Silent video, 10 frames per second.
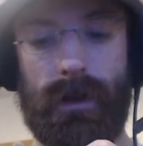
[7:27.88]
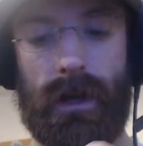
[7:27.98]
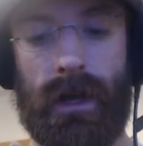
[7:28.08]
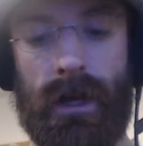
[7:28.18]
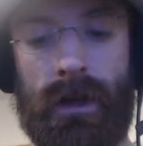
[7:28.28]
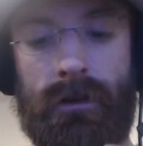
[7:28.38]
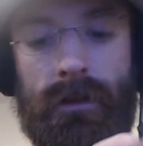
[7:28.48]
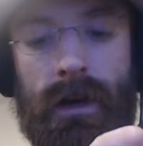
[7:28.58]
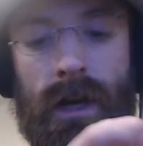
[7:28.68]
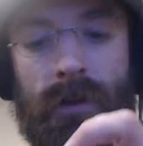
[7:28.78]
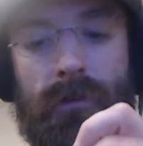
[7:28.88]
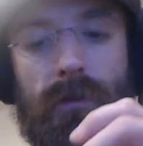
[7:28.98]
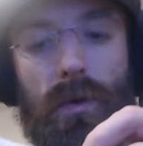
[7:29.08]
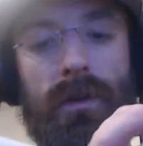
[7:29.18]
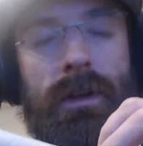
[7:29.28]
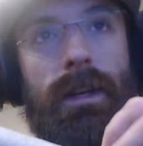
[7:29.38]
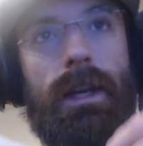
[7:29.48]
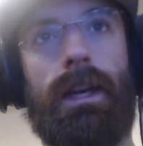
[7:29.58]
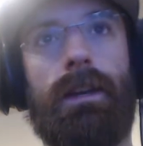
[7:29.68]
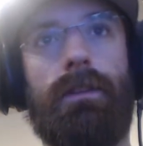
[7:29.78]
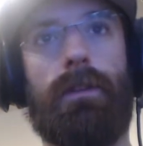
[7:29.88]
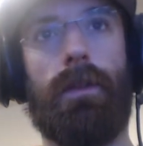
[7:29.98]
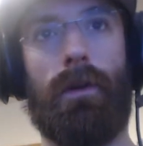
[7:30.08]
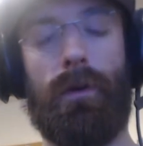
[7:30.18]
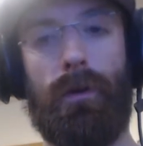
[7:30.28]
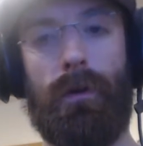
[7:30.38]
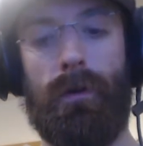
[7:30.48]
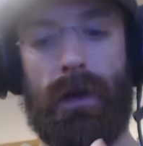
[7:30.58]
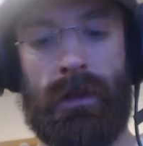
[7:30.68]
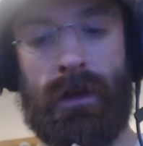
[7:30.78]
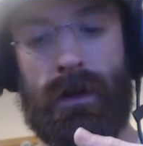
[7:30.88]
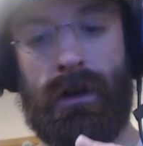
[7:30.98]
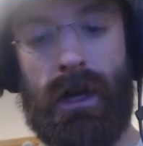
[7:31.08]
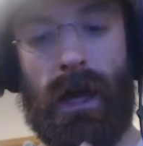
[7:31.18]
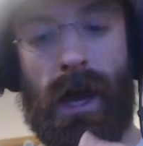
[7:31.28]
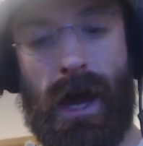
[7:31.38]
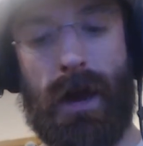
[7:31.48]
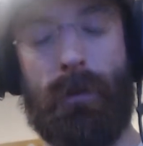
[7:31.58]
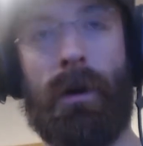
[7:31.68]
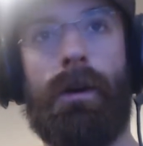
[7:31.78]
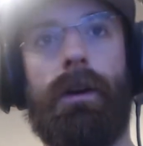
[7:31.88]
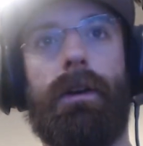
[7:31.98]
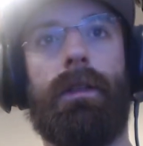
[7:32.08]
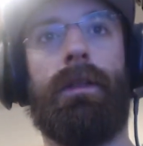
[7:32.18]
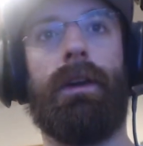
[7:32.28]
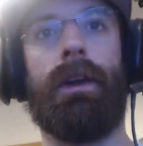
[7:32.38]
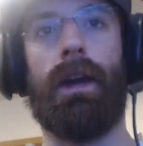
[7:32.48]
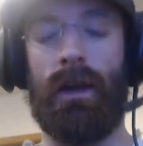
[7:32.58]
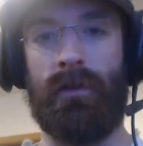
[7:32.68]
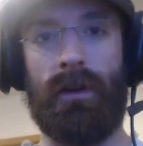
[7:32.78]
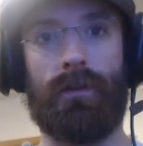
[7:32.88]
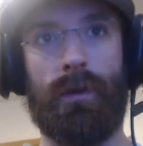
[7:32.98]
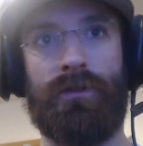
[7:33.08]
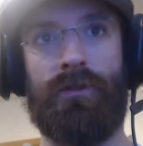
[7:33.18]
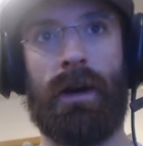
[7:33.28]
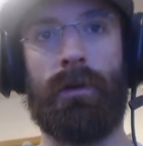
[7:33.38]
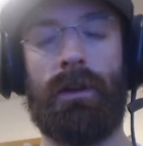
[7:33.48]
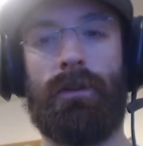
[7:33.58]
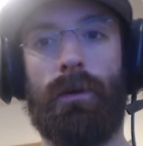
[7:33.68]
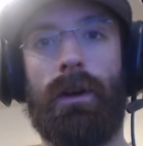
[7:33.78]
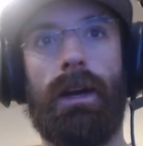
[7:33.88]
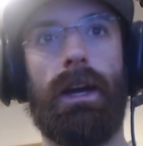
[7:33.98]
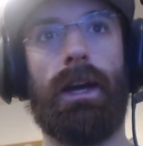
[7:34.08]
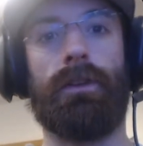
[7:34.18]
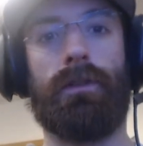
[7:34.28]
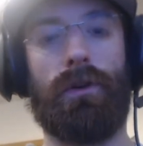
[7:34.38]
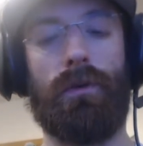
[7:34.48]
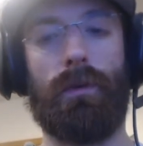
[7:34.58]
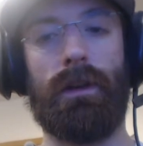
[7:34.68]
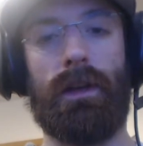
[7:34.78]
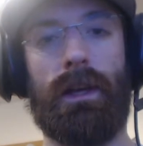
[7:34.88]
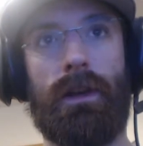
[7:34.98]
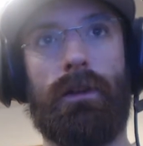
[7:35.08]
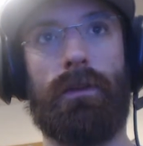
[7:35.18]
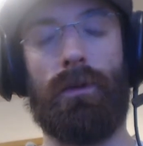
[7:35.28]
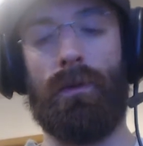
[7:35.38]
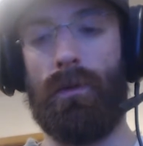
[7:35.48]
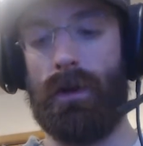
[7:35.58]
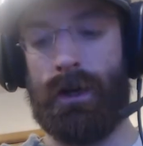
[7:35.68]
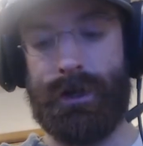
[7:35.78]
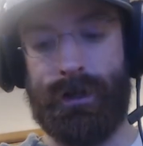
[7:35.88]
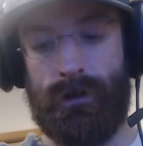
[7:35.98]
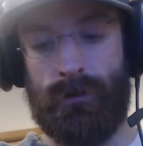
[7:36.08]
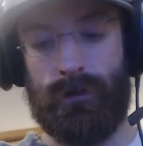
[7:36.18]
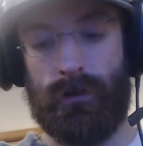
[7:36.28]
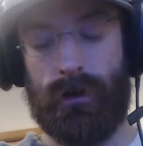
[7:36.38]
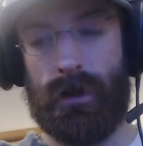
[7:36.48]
and I folded it into the hole and then hammered the AV switch down into it. And so you really need to use